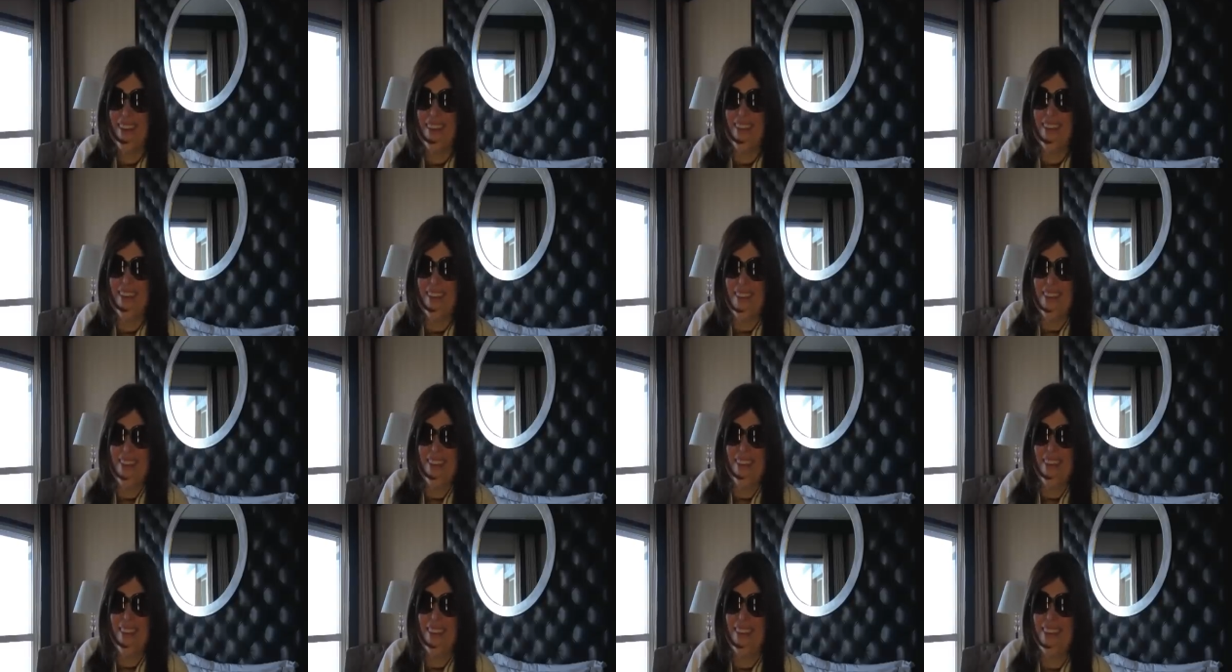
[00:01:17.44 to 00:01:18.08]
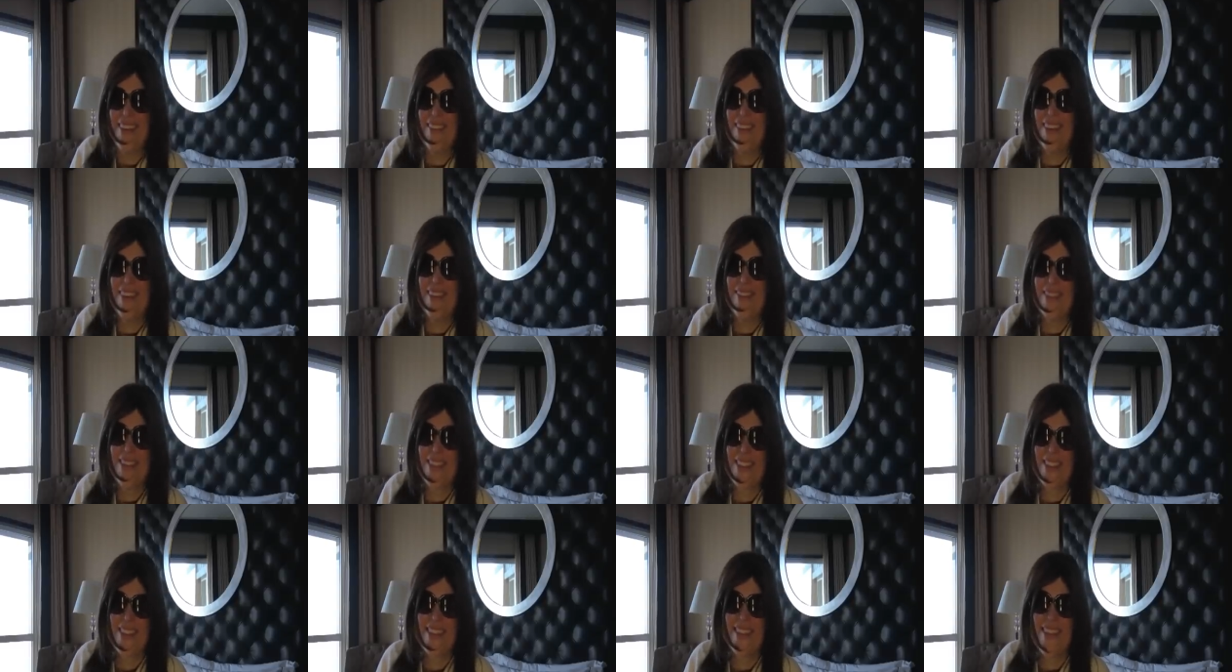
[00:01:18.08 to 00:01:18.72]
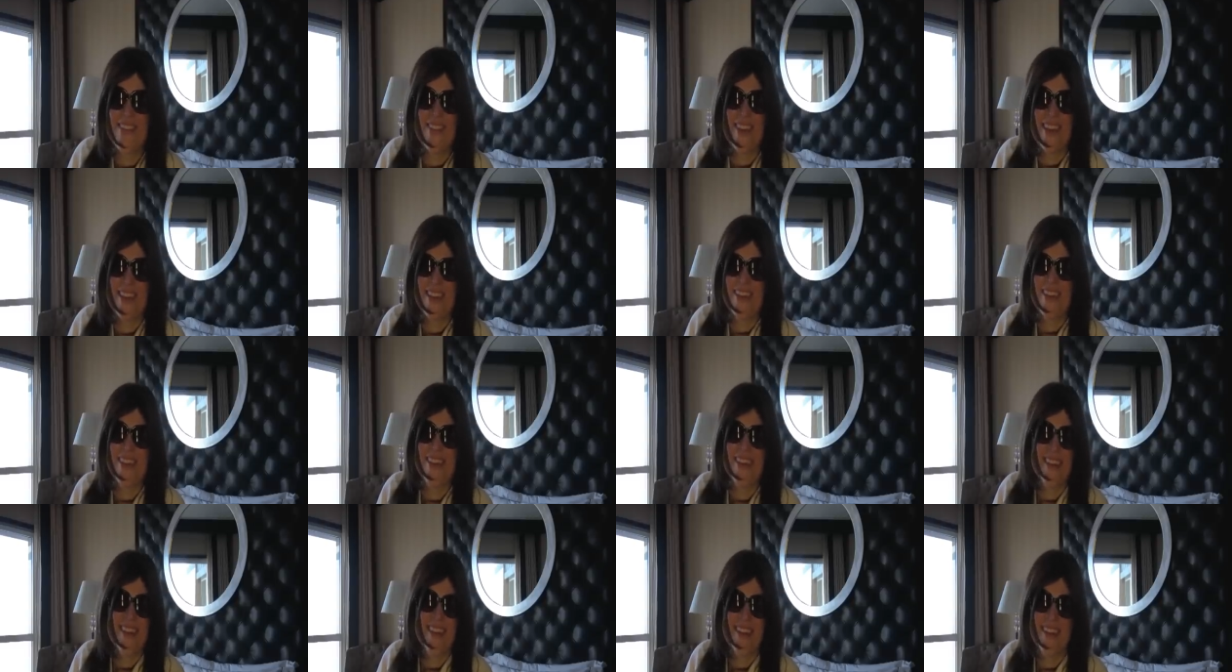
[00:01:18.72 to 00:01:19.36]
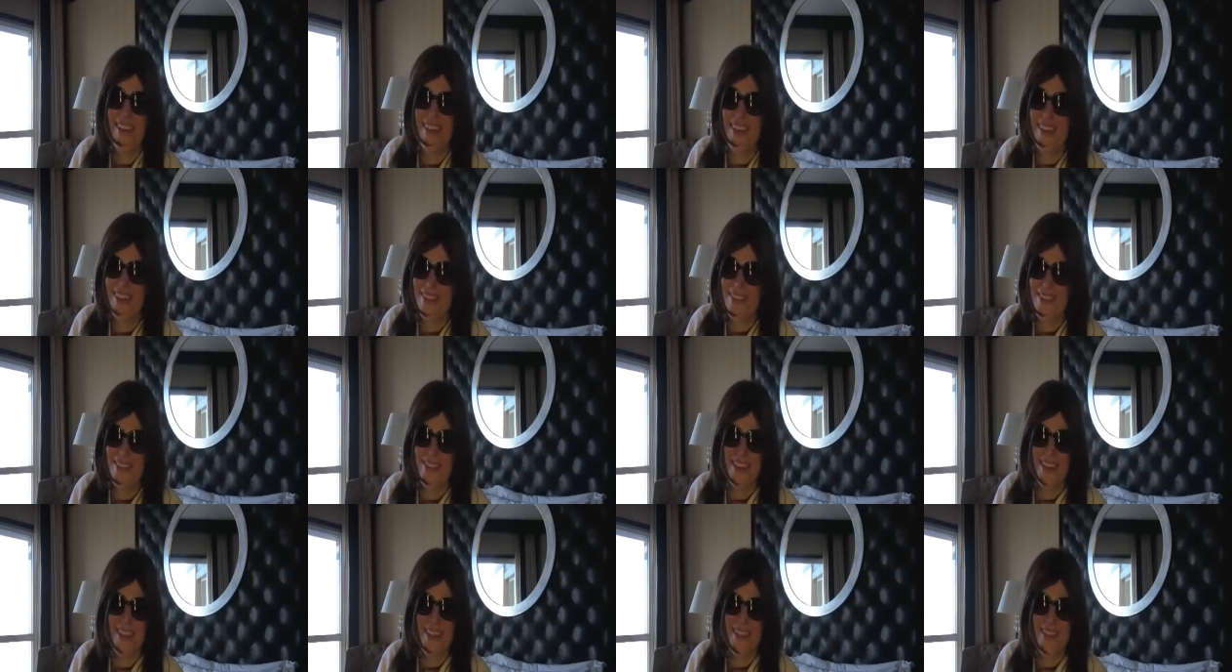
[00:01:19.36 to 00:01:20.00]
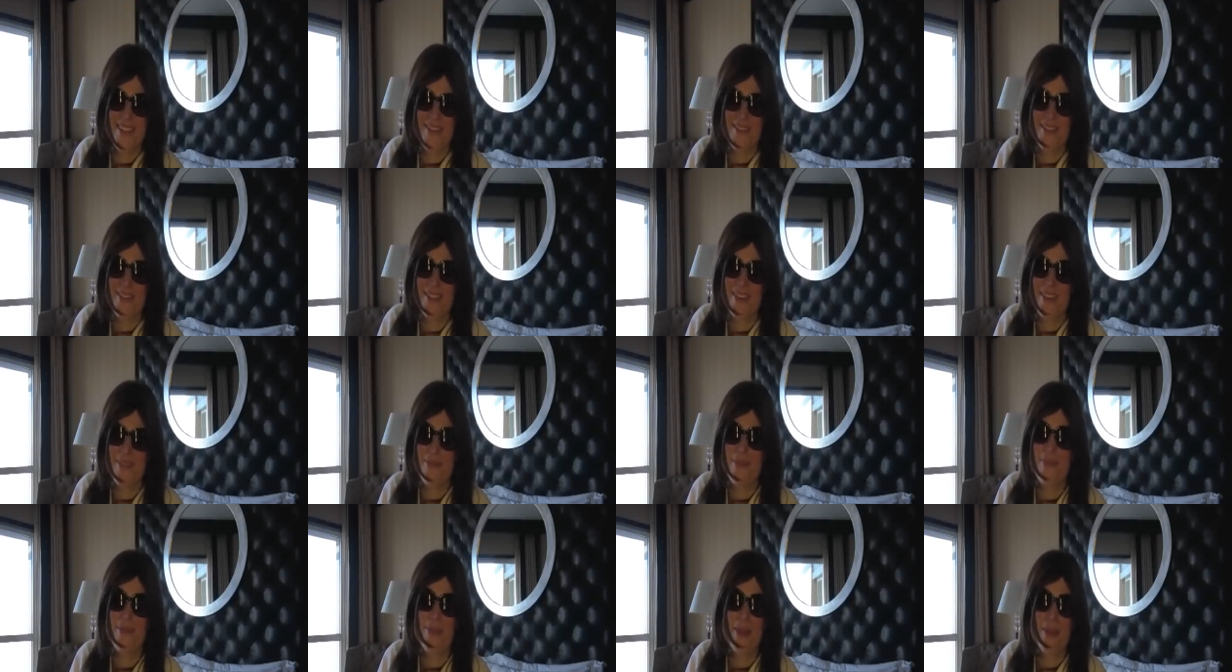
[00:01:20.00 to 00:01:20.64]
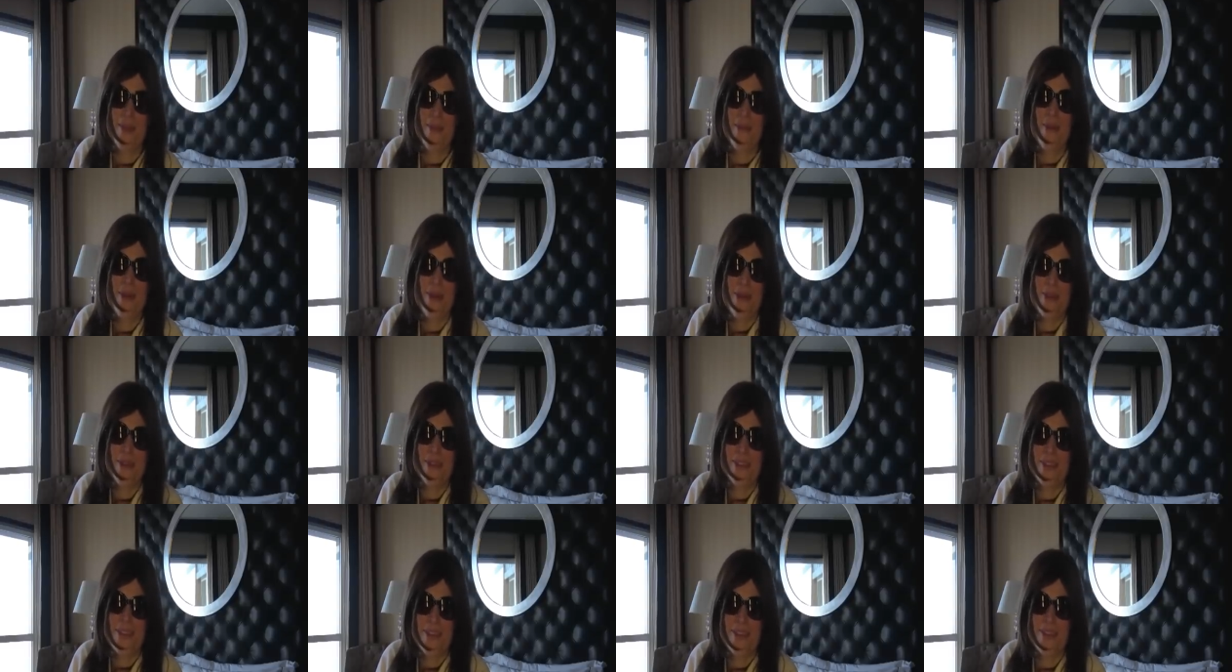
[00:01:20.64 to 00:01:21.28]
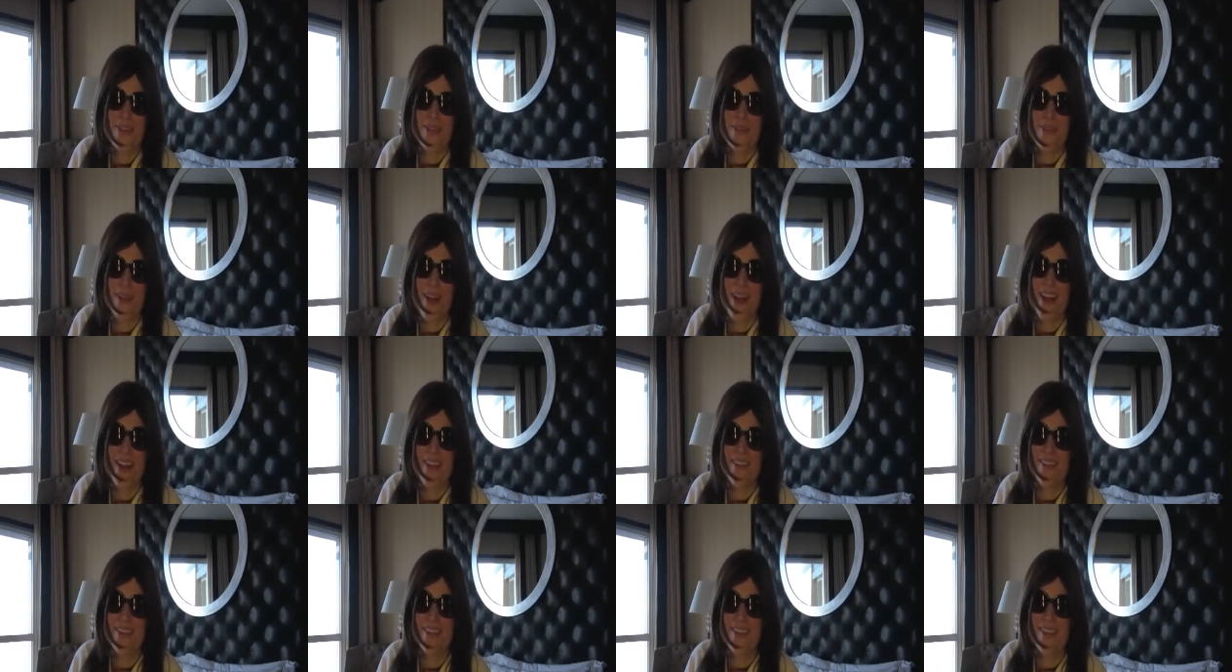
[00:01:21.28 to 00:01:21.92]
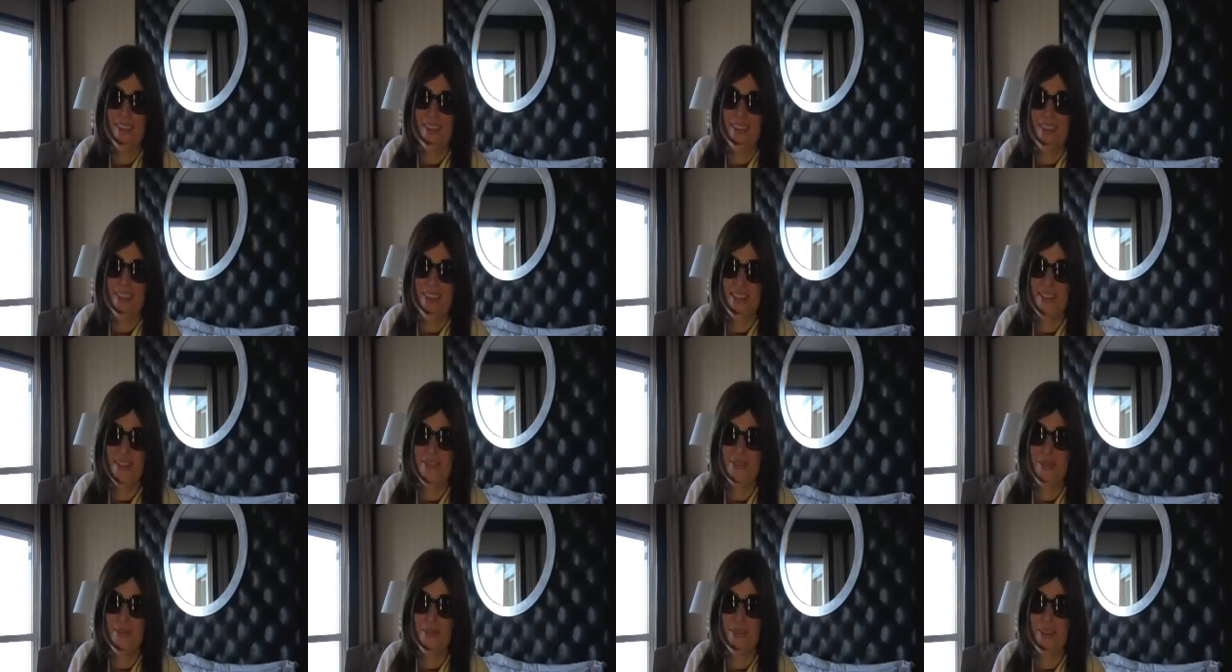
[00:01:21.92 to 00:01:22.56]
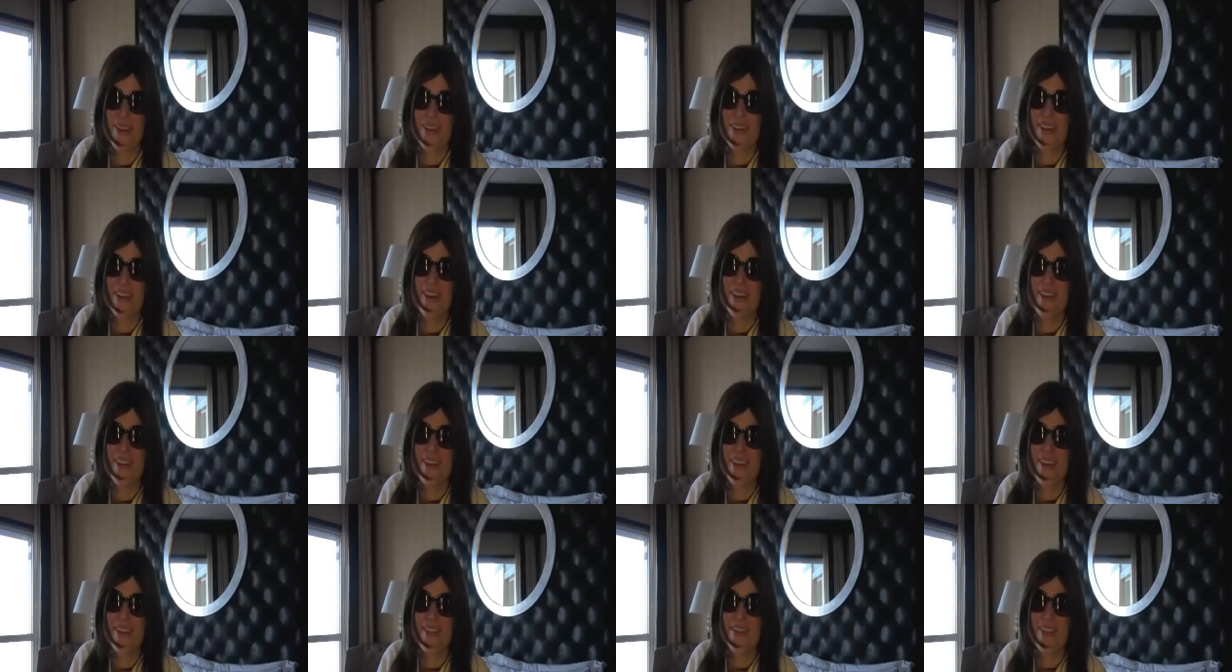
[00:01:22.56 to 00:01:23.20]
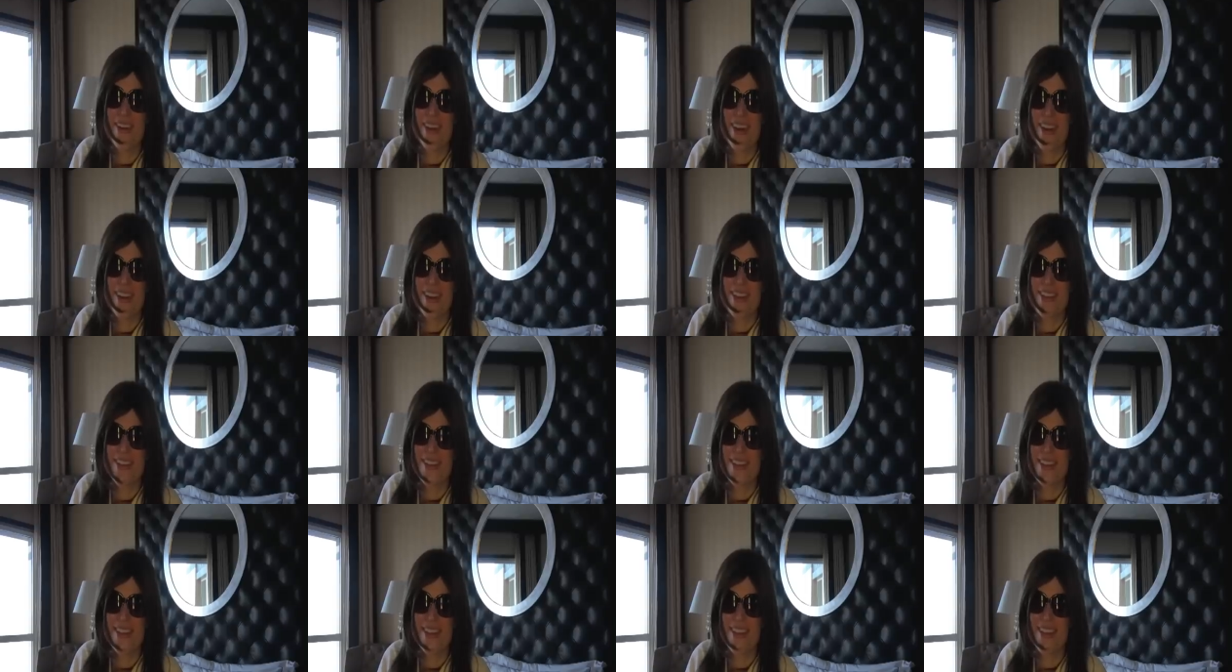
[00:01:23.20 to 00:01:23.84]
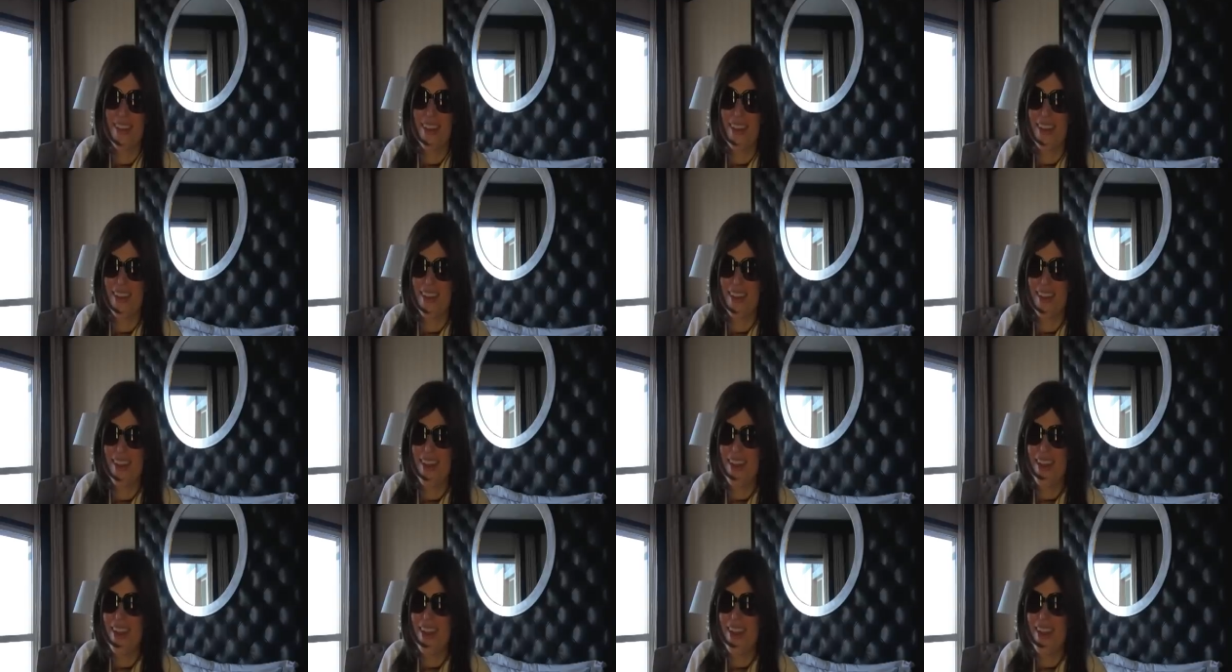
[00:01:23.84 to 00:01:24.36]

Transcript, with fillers: oh, you you've just, I mean, just from like we only just arrived, and just from word go, you've got to see like